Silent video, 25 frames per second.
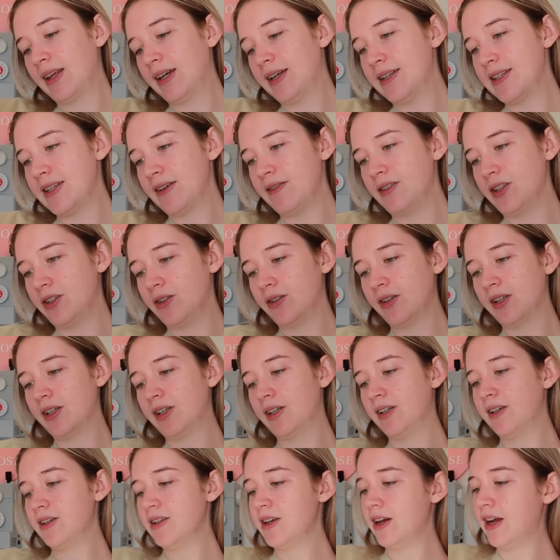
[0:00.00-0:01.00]
Let's have a look.
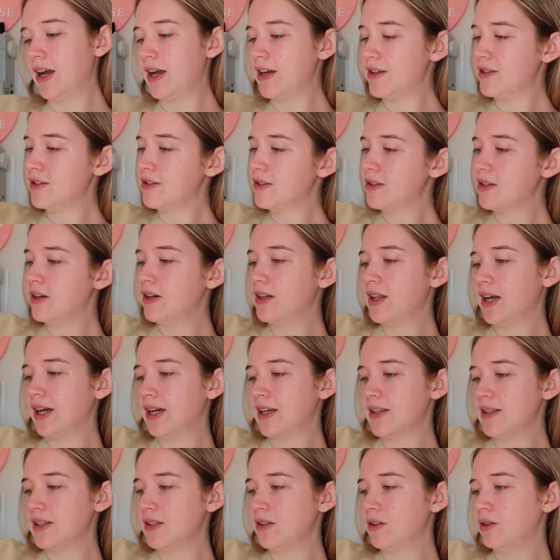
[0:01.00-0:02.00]
Okay, so it's got
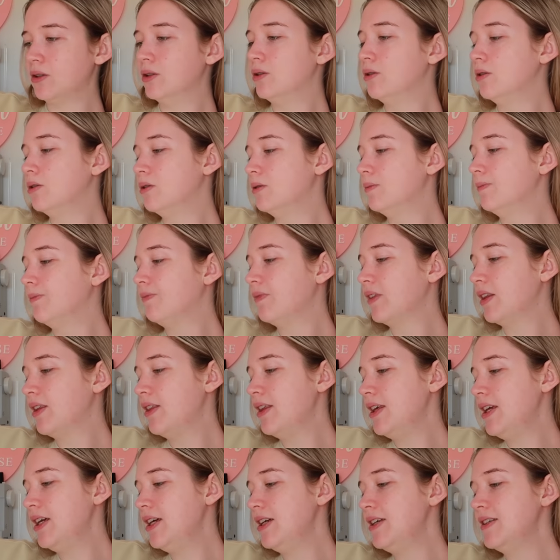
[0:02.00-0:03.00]
like its little
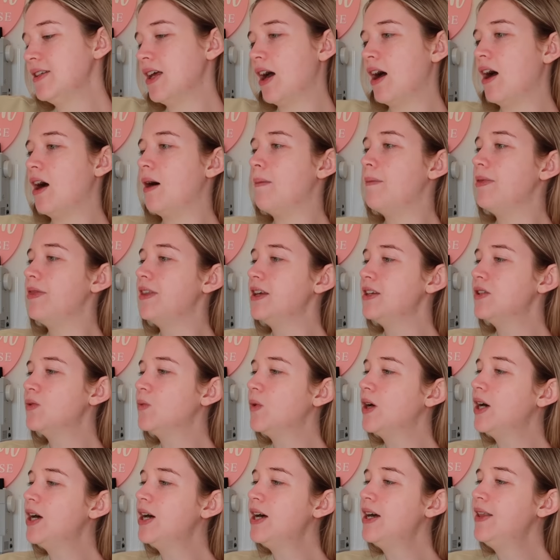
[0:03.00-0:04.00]
thingies. This
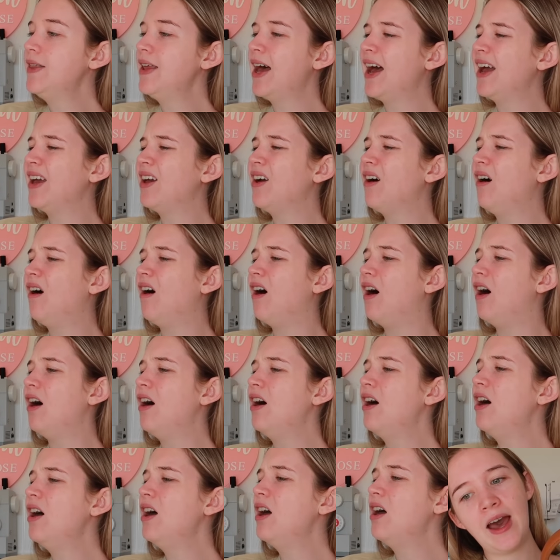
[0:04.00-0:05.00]
one I
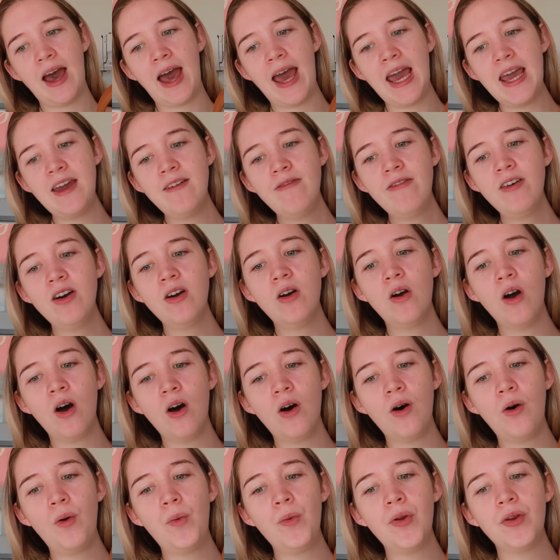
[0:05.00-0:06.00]
got Ava
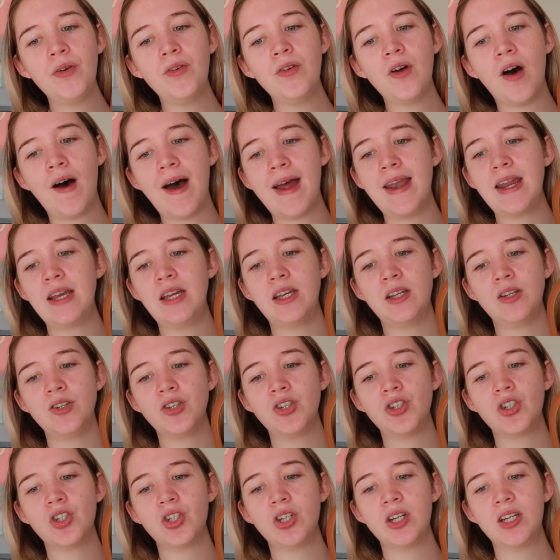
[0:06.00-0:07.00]
Gold
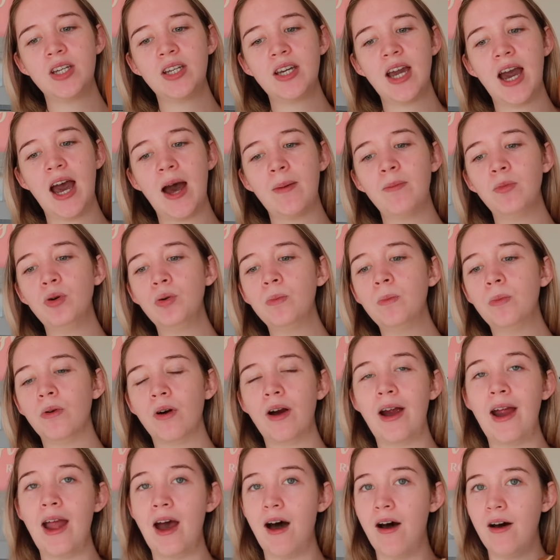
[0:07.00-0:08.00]
9-inch Camel
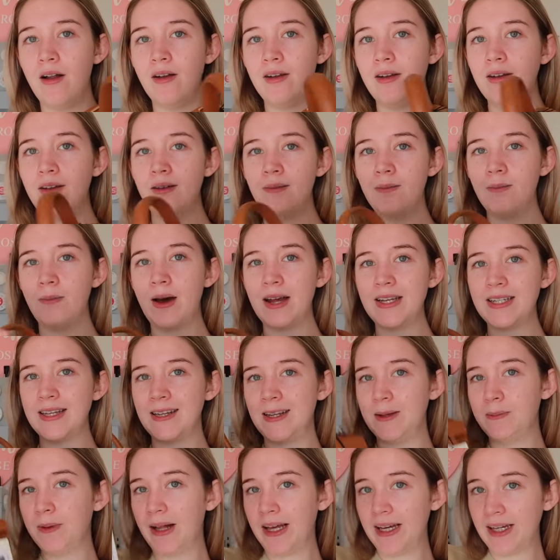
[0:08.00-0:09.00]
Brown by
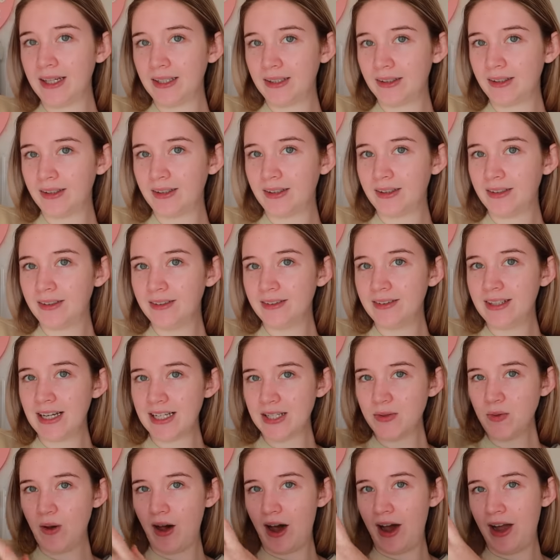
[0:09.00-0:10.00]
Teddy Blake.
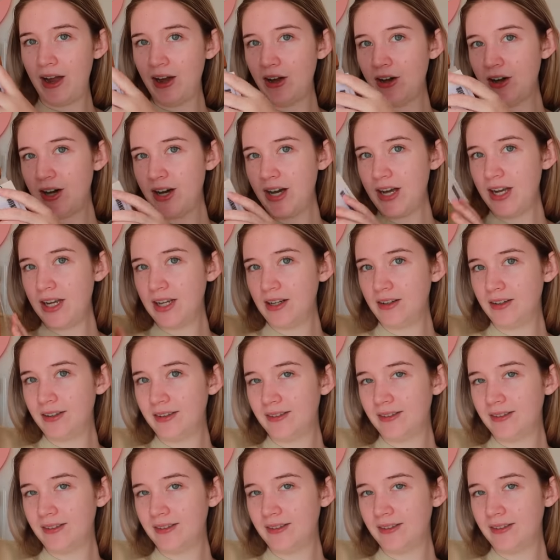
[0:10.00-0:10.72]
That's what I got.